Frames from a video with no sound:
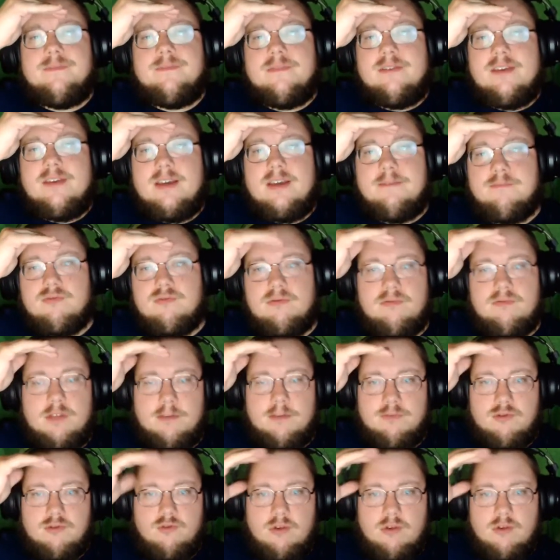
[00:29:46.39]
the the
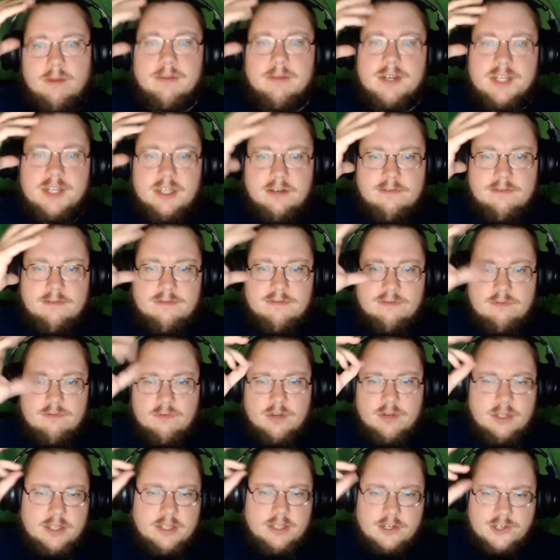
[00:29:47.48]
primitive
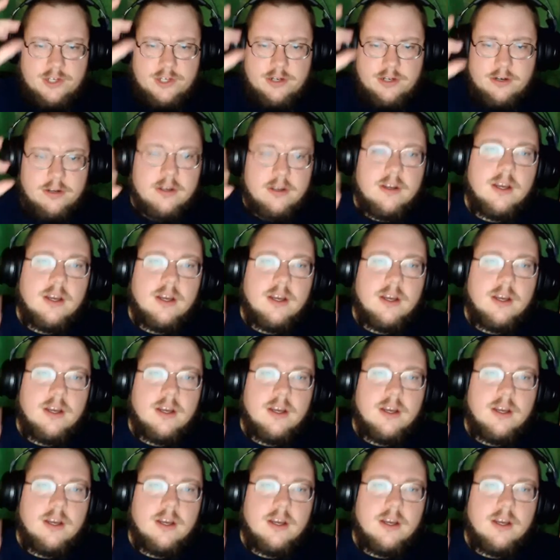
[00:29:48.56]
religion.